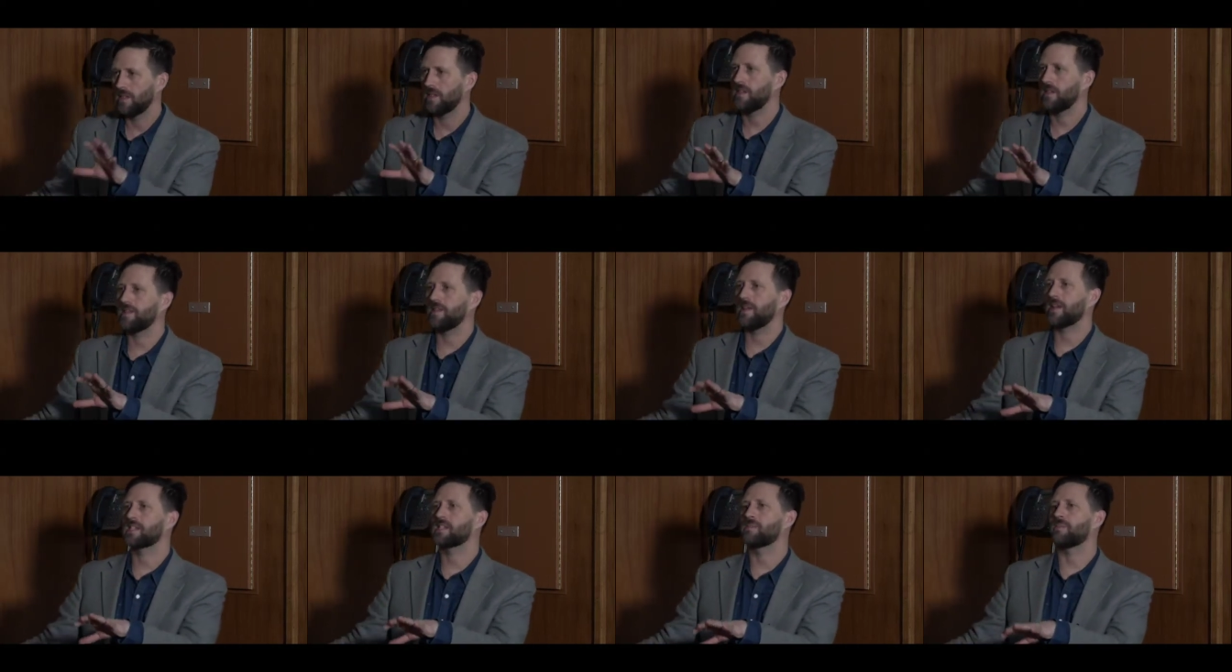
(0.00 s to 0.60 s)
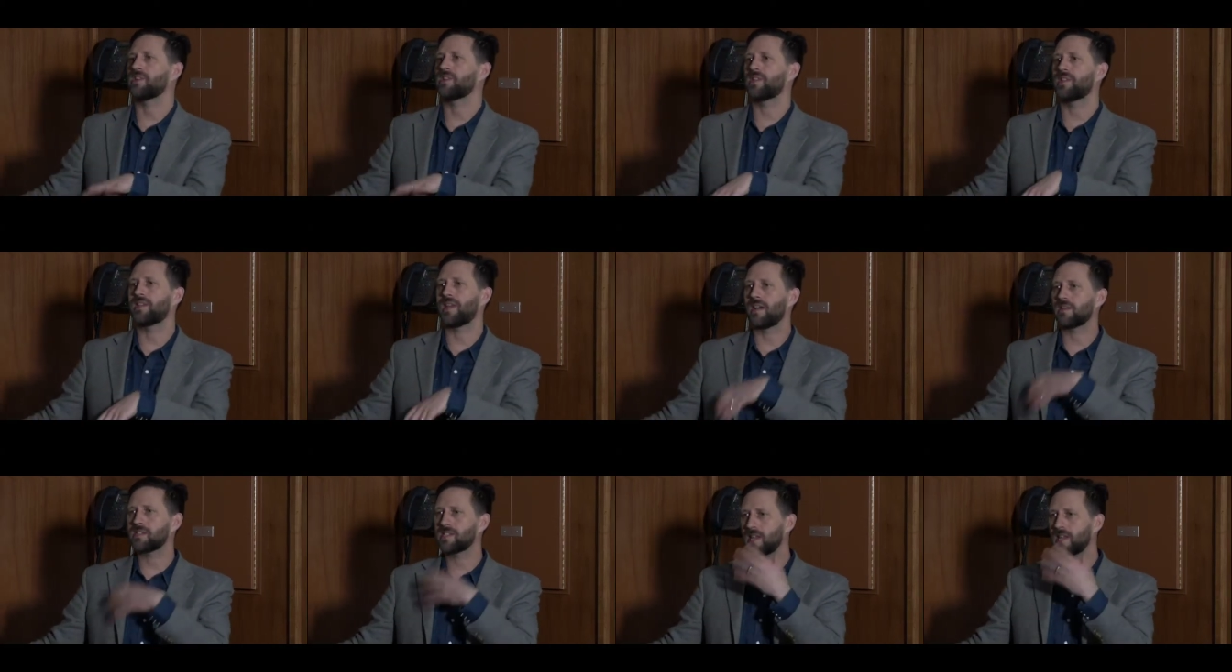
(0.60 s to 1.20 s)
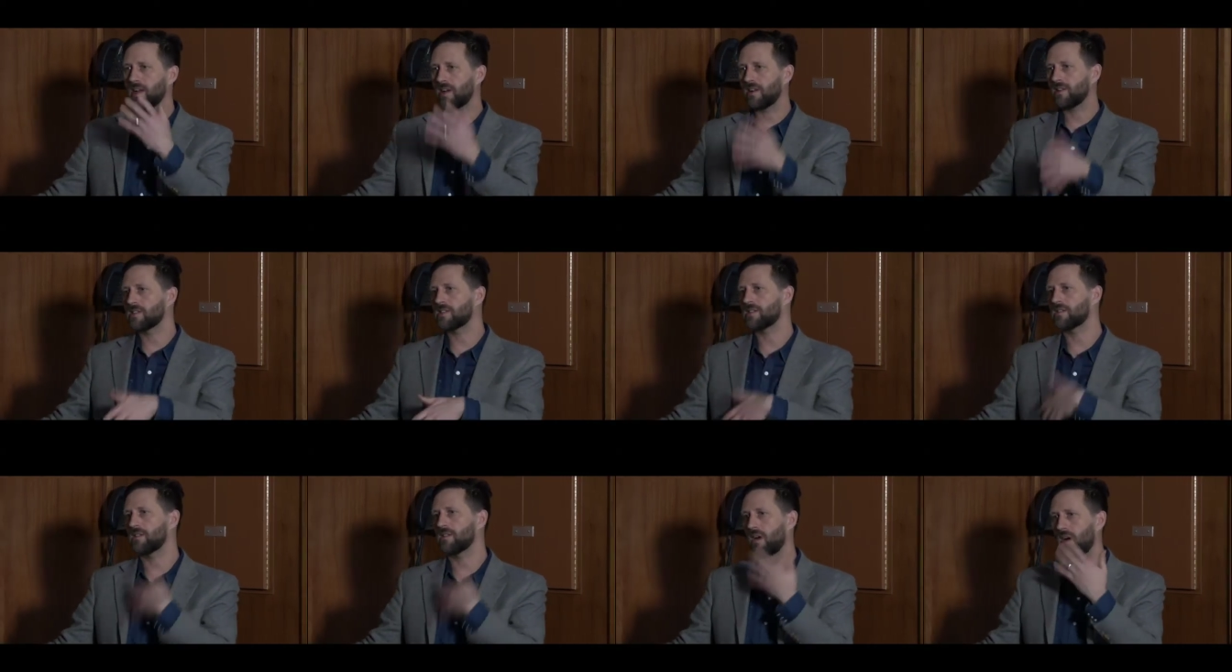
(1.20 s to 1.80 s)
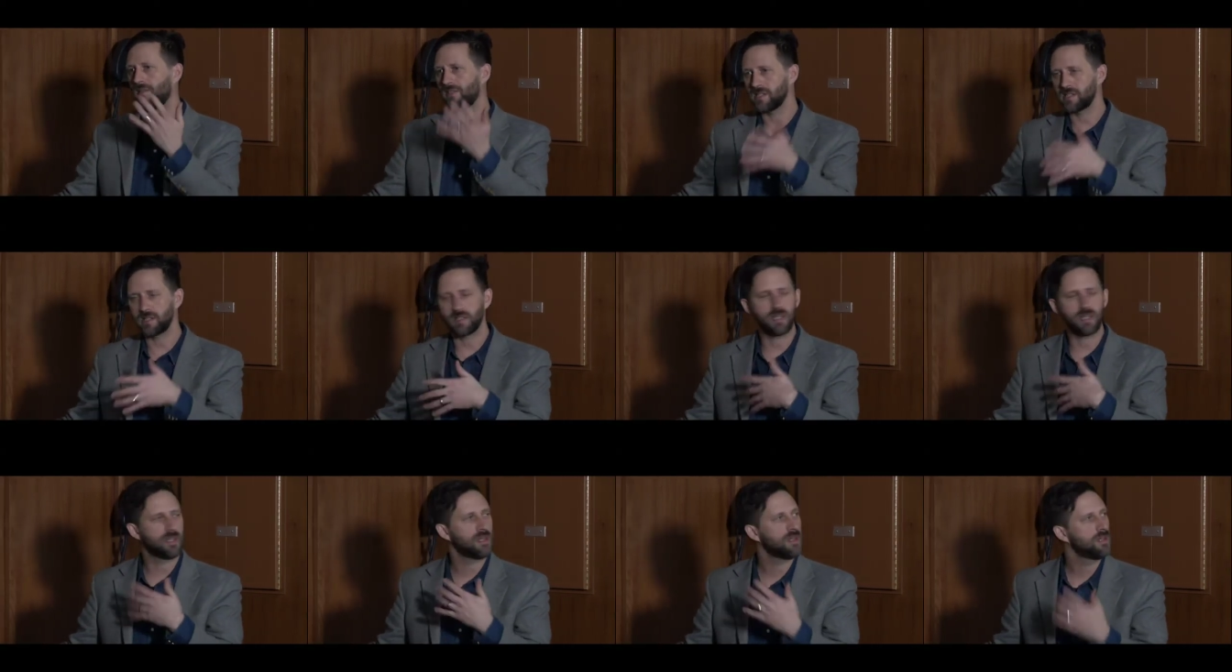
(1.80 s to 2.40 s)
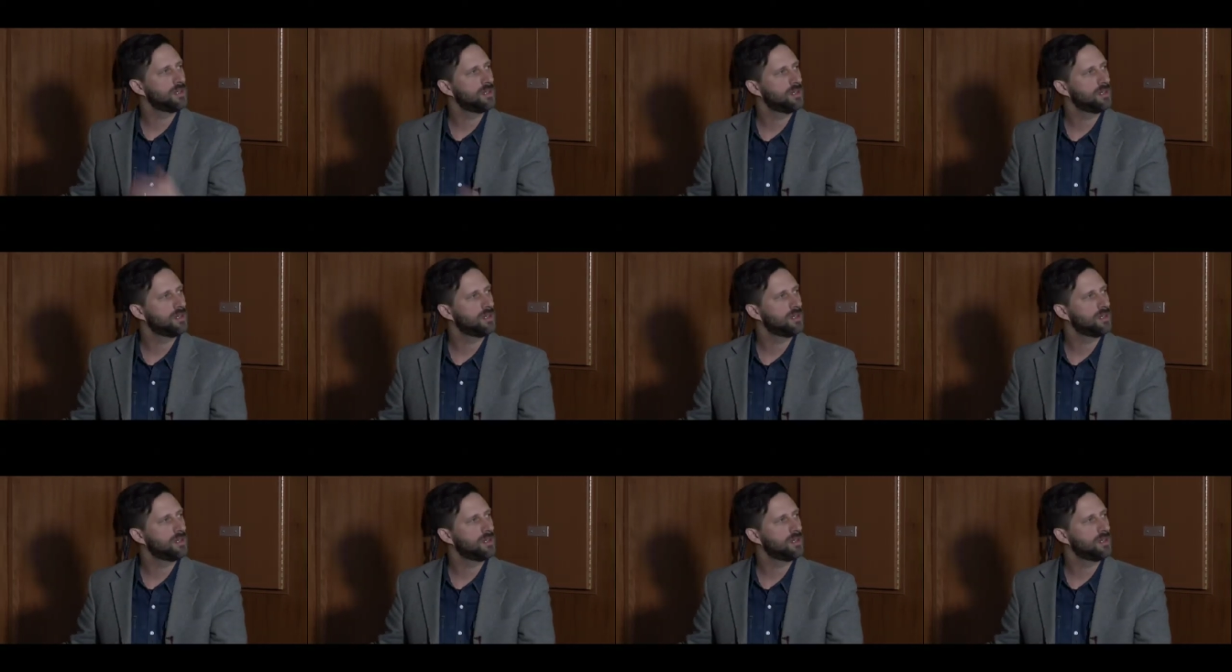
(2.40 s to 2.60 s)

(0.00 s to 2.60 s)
in the exhibition downstairs, obviously